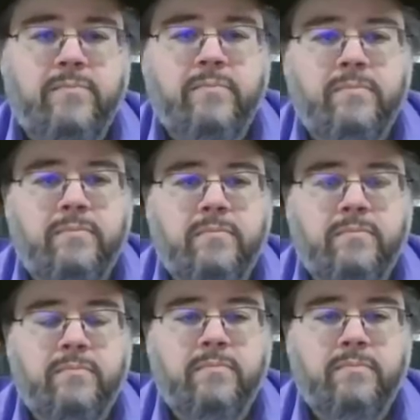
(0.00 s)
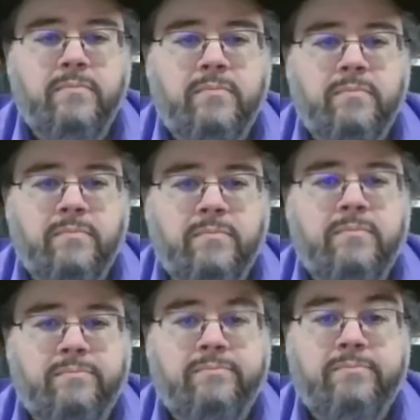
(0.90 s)

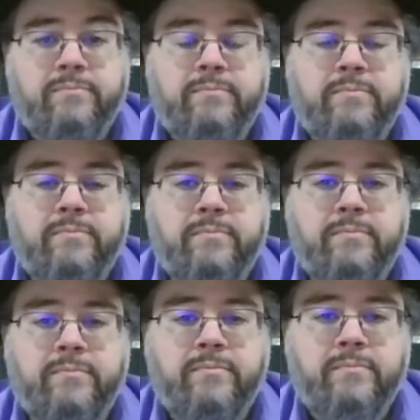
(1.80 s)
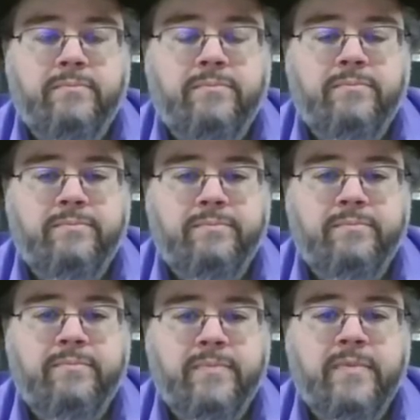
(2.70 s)

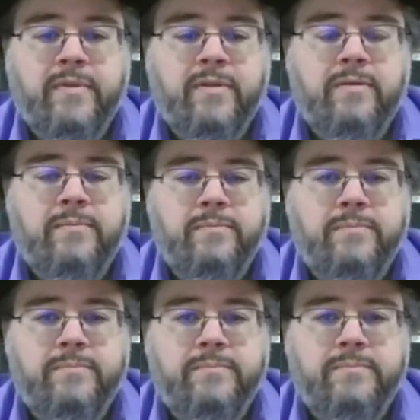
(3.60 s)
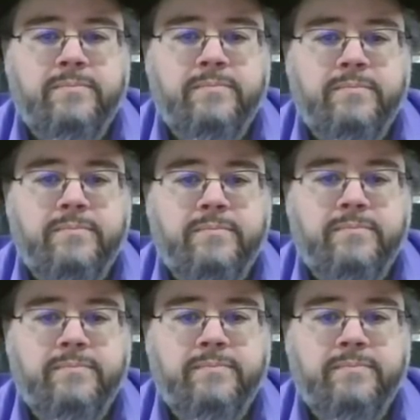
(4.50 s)

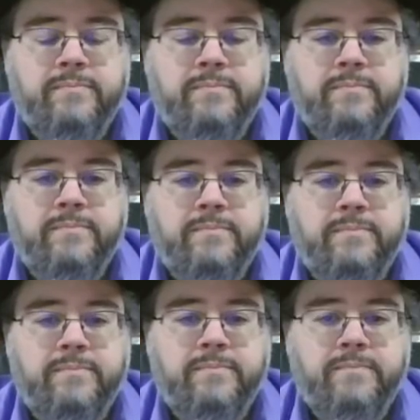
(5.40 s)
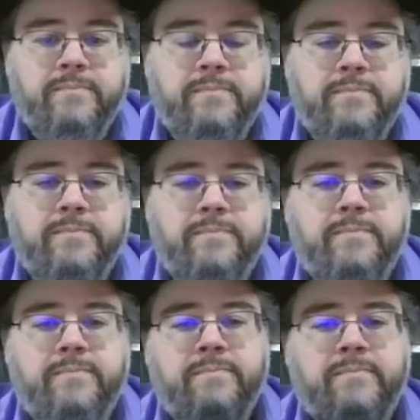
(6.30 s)

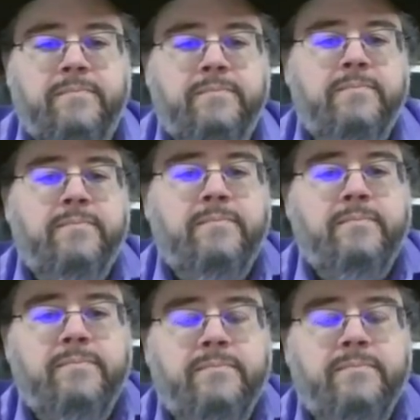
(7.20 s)
The person shown says nothing.